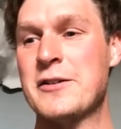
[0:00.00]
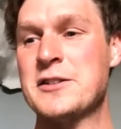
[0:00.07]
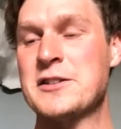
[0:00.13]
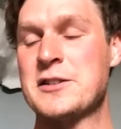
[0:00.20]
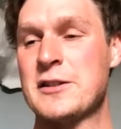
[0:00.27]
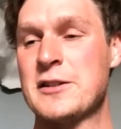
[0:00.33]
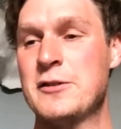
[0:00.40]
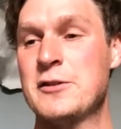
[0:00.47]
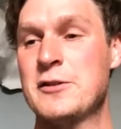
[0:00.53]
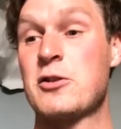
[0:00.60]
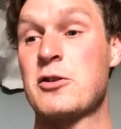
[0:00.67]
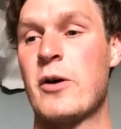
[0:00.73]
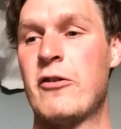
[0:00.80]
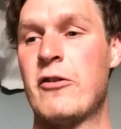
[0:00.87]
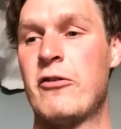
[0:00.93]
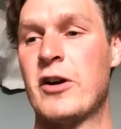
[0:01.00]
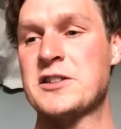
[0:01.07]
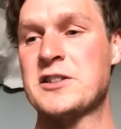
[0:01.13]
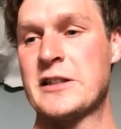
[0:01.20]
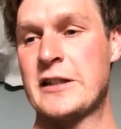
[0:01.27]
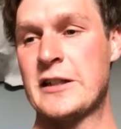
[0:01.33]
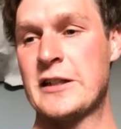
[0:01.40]
It was quite a
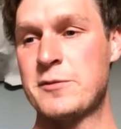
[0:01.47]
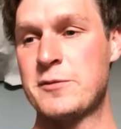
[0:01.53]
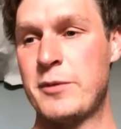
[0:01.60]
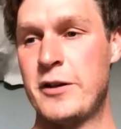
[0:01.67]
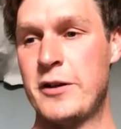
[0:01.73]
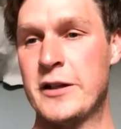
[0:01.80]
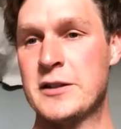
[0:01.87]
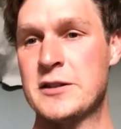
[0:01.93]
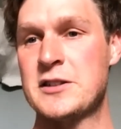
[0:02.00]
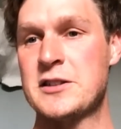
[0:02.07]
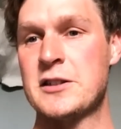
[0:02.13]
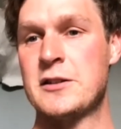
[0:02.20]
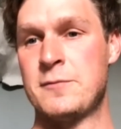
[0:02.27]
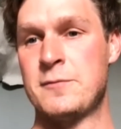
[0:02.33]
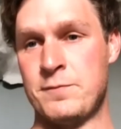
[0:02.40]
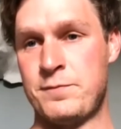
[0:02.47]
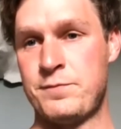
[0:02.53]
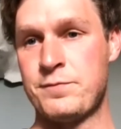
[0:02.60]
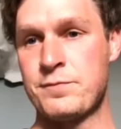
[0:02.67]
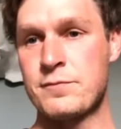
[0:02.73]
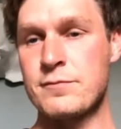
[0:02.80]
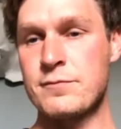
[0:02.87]
rustic experience, and
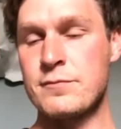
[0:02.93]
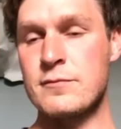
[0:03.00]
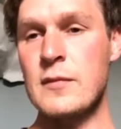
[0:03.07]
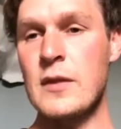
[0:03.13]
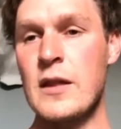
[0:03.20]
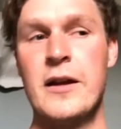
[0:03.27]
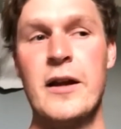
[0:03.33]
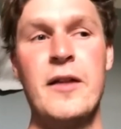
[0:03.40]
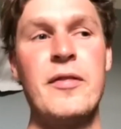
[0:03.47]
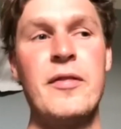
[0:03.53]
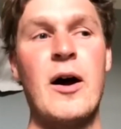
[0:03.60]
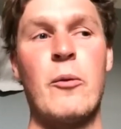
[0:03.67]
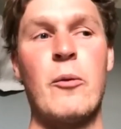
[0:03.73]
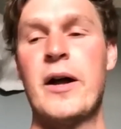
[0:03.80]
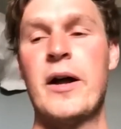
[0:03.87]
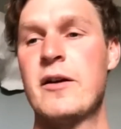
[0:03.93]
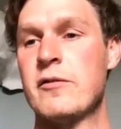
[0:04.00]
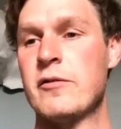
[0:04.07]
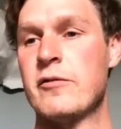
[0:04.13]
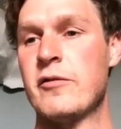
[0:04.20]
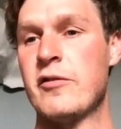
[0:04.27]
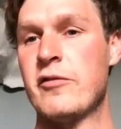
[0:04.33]
in that way it
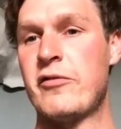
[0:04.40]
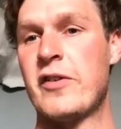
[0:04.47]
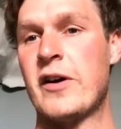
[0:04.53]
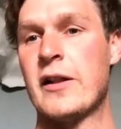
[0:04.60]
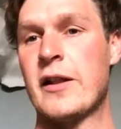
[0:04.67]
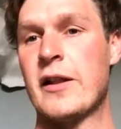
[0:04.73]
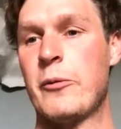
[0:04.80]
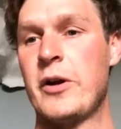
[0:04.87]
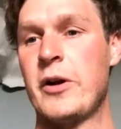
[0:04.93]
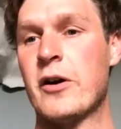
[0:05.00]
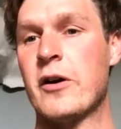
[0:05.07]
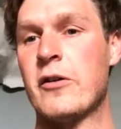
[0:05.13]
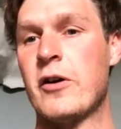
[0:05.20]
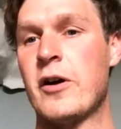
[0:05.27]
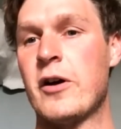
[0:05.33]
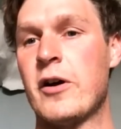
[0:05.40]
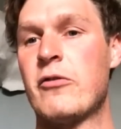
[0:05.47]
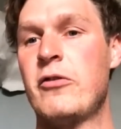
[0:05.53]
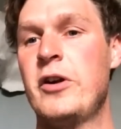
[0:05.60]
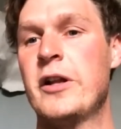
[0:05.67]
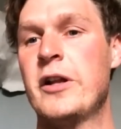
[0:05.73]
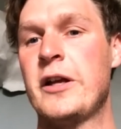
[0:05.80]
felt like we got a
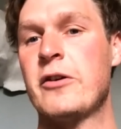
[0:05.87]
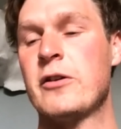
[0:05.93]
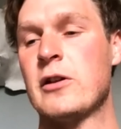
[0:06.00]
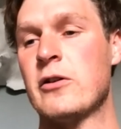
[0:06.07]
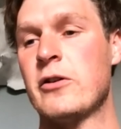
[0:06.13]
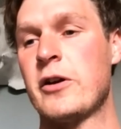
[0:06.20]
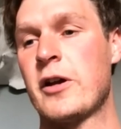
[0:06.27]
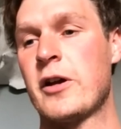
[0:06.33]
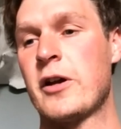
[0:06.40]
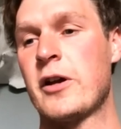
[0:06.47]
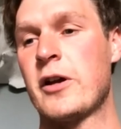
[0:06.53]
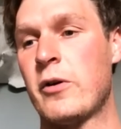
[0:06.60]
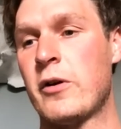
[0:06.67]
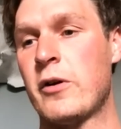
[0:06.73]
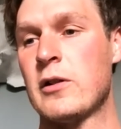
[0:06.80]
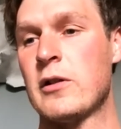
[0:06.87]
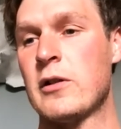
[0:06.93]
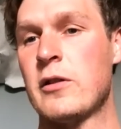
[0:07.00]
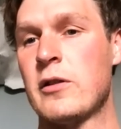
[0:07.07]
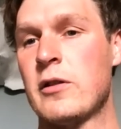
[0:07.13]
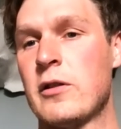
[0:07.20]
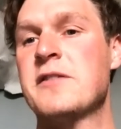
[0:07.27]
really good look at what
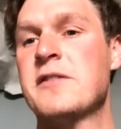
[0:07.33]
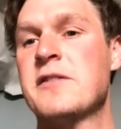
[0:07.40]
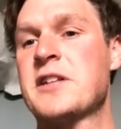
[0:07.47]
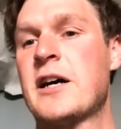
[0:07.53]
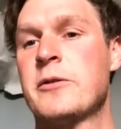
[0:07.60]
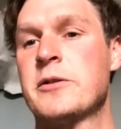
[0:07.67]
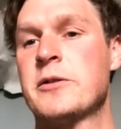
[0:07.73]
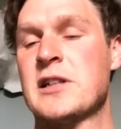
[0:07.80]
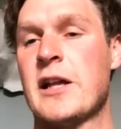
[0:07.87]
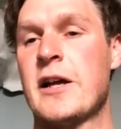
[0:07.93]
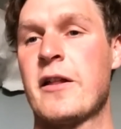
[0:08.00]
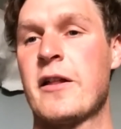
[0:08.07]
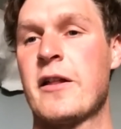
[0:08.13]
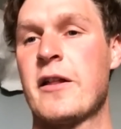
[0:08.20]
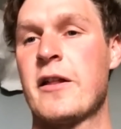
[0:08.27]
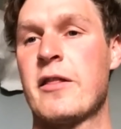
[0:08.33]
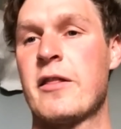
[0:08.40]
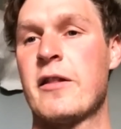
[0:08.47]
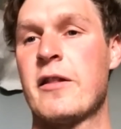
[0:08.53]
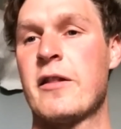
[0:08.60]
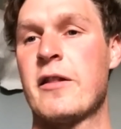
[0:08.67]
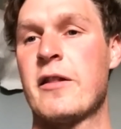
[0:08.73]
the lifestyle was like
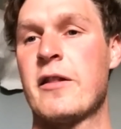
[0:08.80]
there.